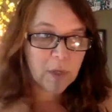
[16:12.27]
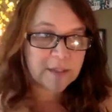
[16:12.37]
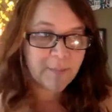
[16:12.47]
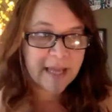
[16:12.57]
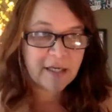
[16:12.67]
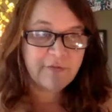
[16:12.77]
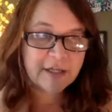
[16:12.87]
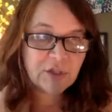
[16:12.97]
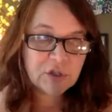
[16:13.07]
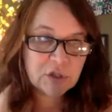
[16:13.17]

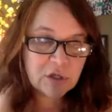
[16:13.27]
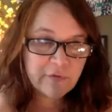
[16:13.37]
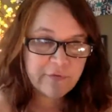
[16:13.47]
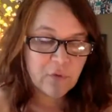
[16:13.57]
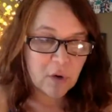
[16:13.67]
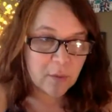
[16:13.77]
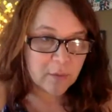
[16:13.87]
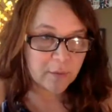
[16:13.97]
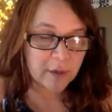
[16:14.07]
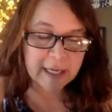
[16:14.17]
manufacturers look for
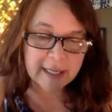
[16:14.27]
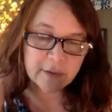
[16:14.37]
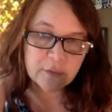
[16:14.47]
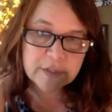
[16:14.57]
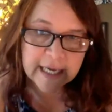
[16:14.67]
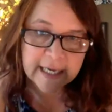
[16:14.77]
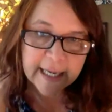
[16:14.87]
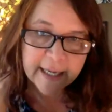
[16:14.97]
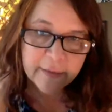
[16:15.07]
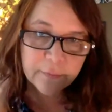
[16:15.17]
in, say it again?